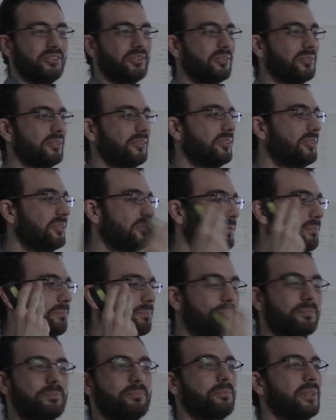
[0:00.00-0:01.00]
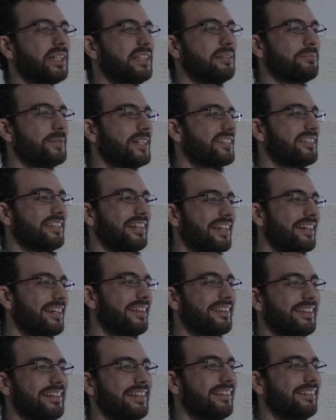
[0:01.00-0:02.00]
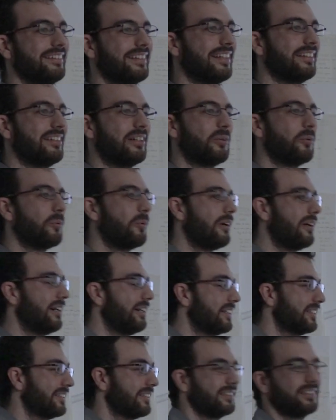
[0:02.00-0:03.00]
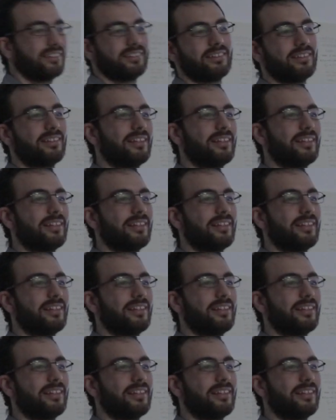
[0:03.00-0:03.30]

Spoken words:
You could do pretty much anything that requires